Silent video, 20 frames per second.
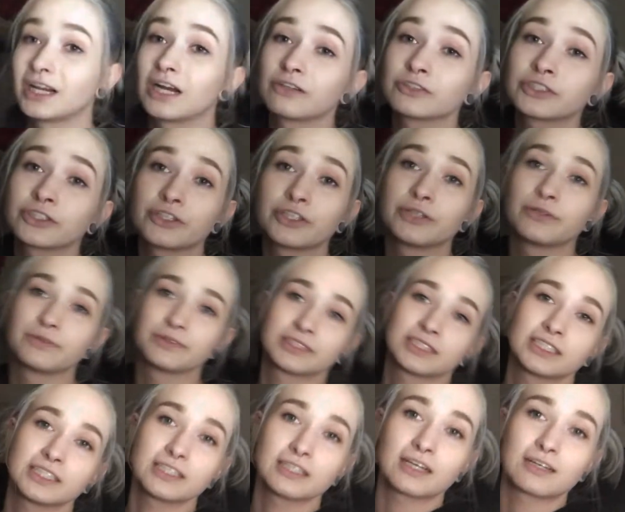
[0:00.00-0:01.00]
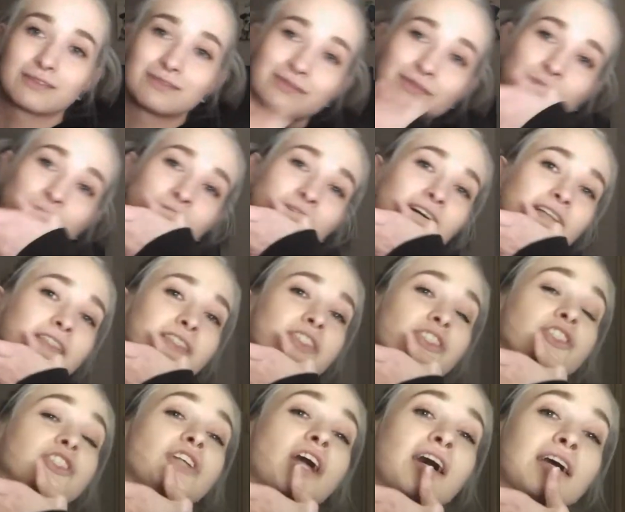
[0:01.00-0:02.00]
I'll show you. See, we got this
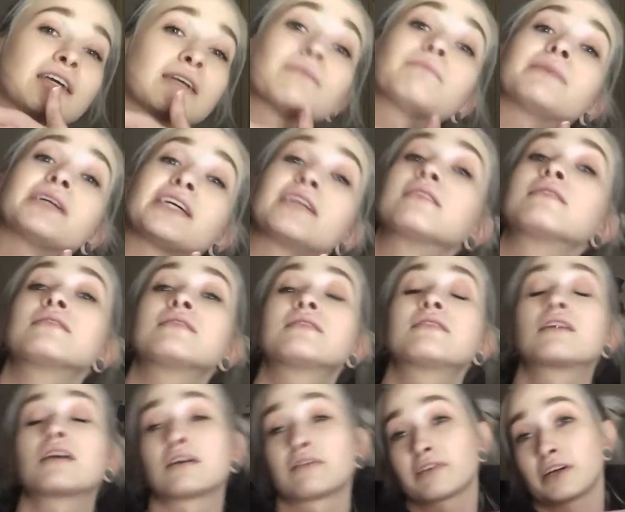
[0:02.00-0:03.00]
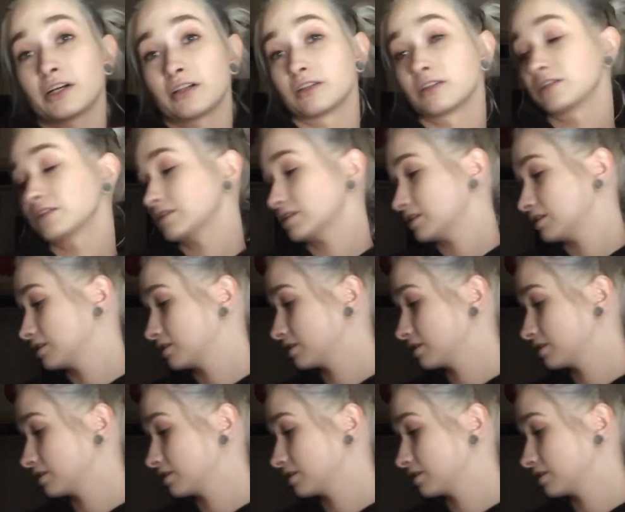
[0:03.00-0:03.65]
giant bin of colors.